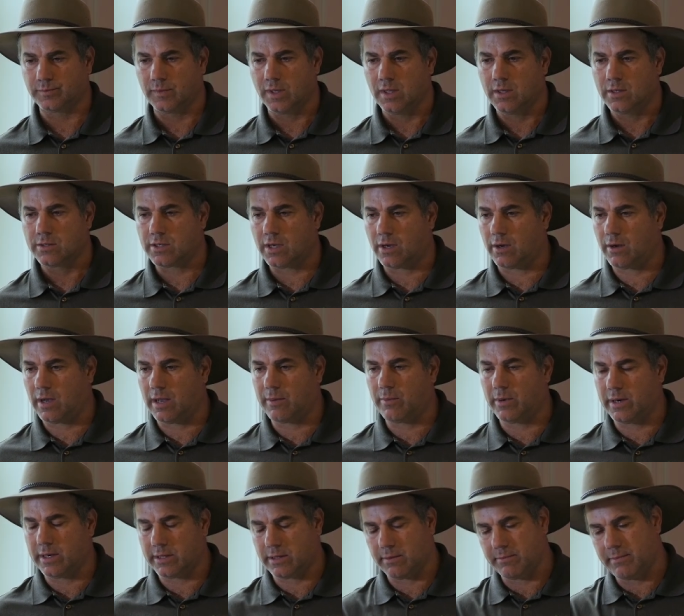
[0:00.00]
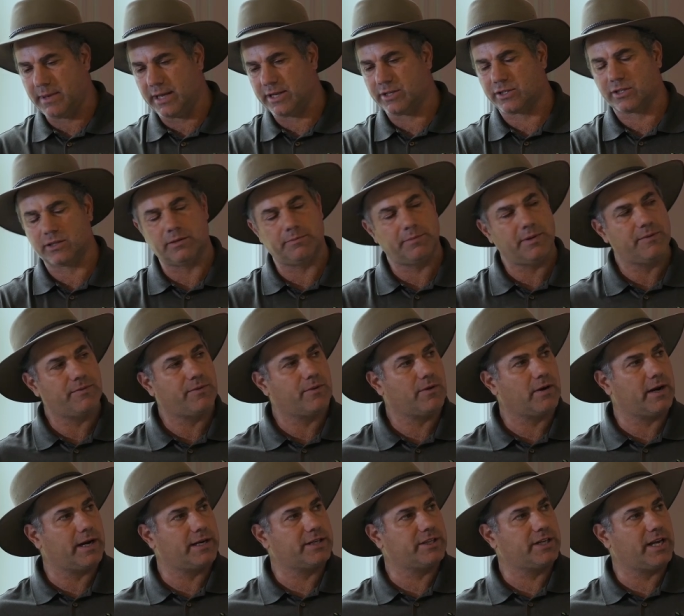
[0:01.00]
être sûr. So I wanted to mention
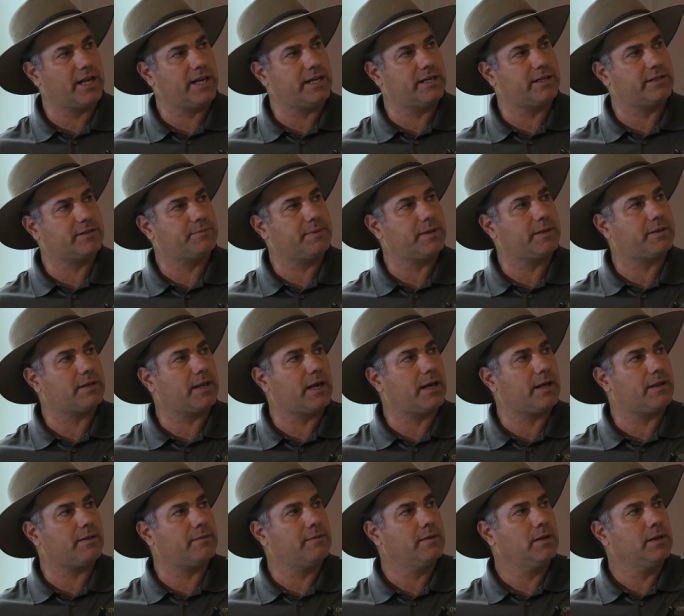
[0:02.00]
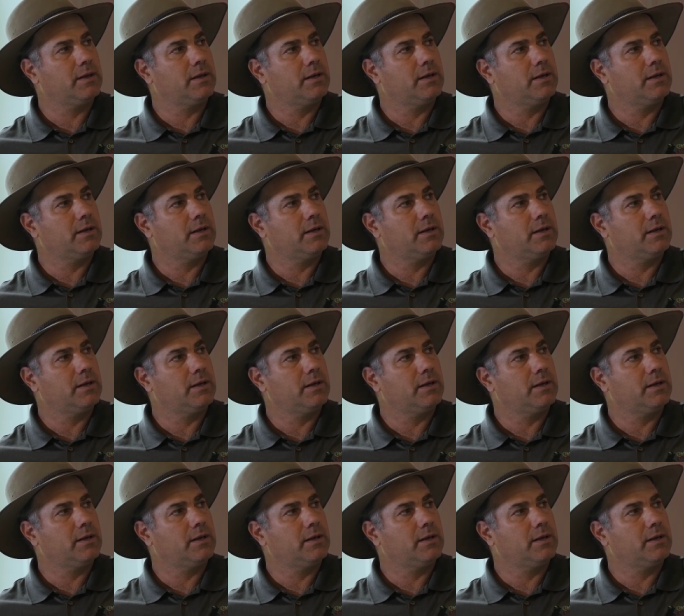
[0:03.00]
before I changed, but uh,